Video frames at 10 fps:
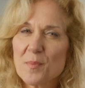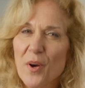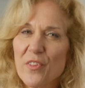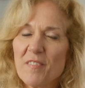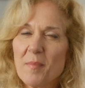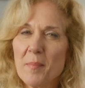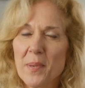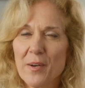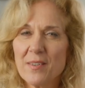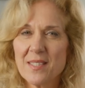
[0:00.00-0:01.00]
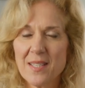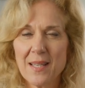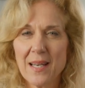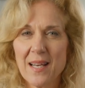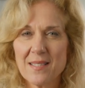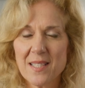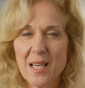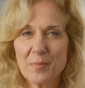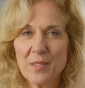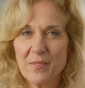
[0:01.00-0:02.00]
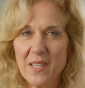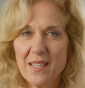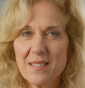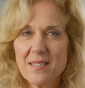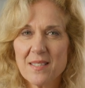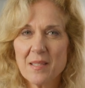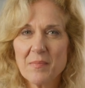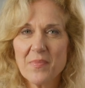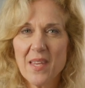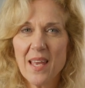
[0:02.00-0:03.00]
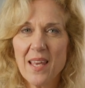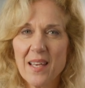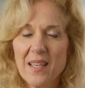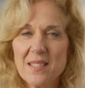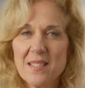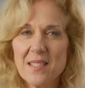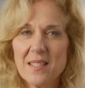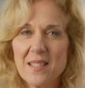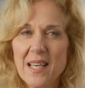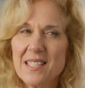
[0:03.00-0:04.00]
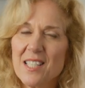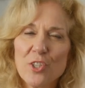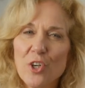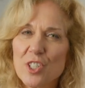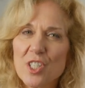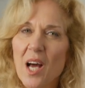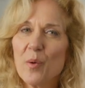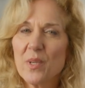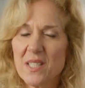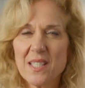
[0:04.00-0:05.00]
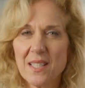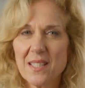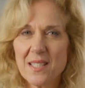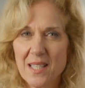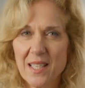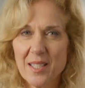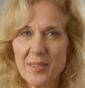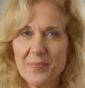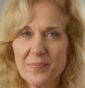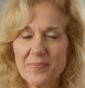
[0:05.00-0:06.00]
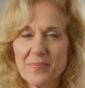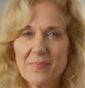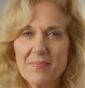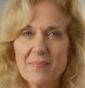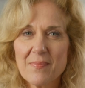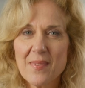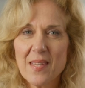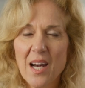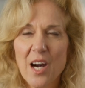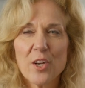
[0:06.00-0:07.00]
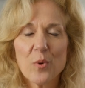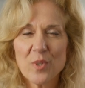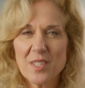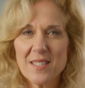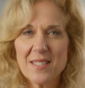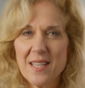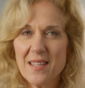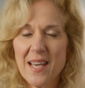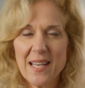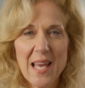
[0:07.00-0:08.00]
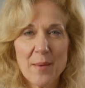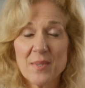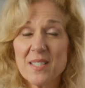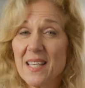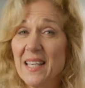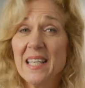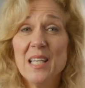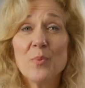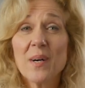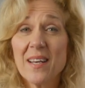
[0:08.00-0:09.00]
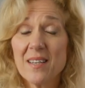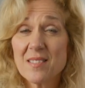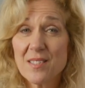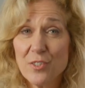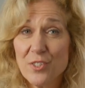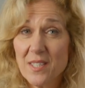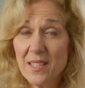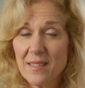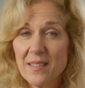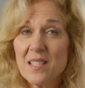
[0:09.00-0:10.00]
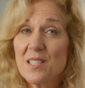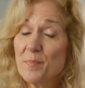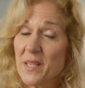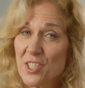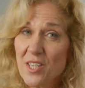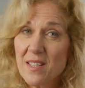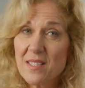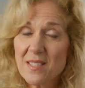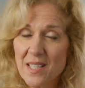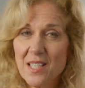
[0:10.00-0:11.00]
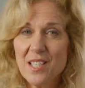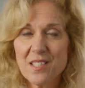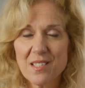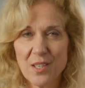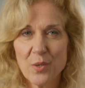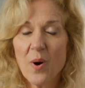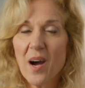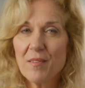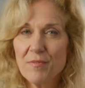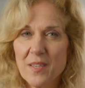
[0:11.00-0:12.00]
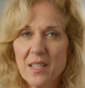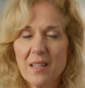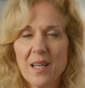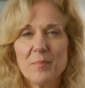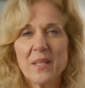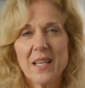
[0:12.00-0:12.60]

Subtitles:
both of my parents in the last couple of years, and they did not die with dignity. I don't want to see that happen to anyone else in New Zealand, especially the seniors who I feel are